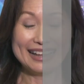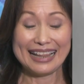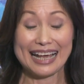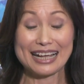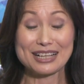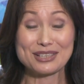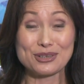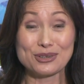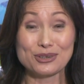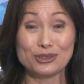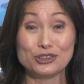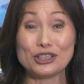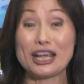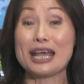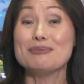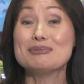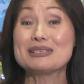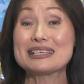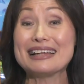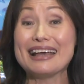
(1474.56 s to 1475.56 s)
Thanks to
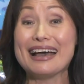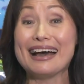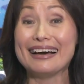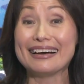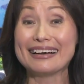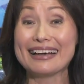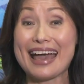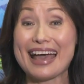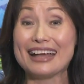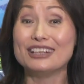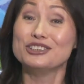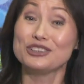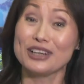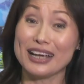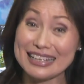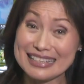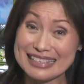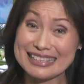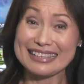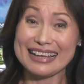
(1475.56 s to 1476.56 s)
James Liang and
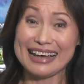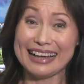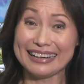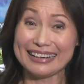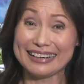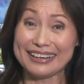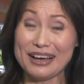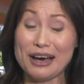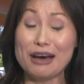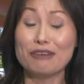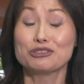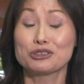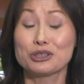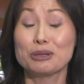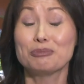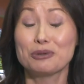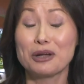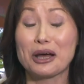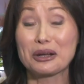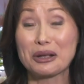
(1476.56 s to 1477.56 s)
Jane Sun of
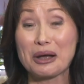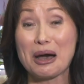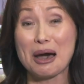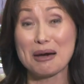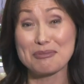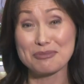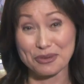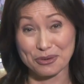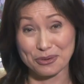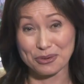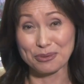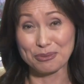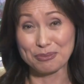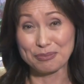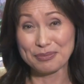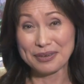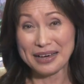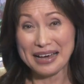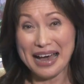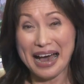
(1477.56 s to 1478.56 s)
Trip.com Group.
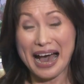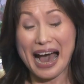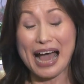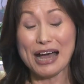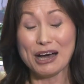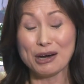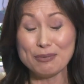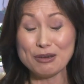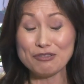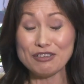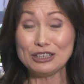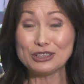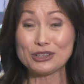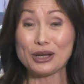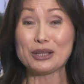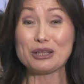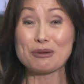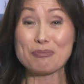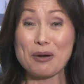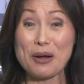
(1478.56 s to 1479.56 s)
I hope you've
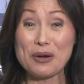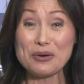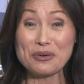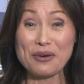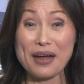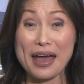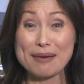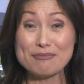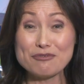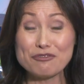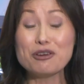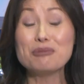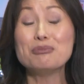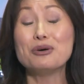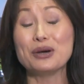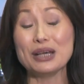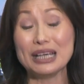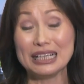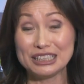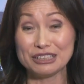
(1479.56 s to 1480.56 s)
enjoyed the program. For
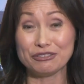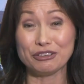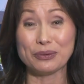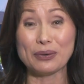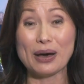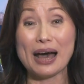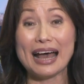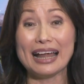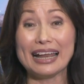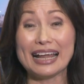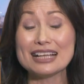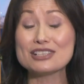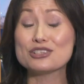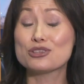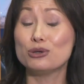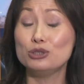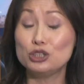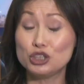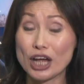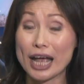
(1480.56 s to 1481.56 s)
more interview highlights,
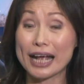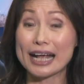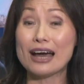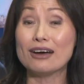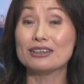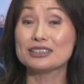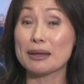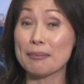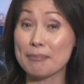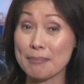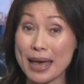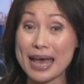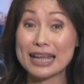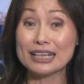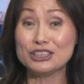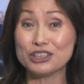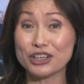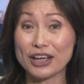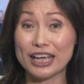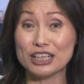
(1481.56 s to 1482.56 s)
do check out
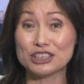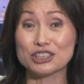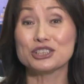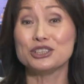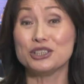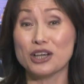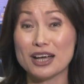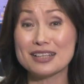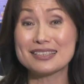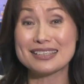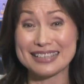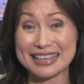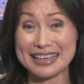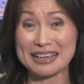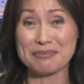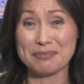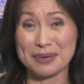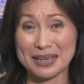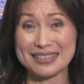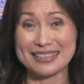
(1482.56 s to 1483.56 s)

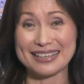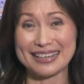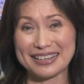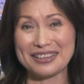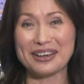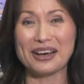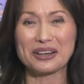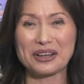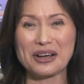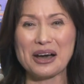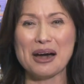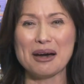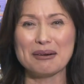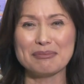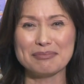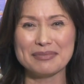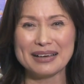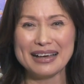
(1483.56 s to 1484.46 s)
managingasia.cnbc.com.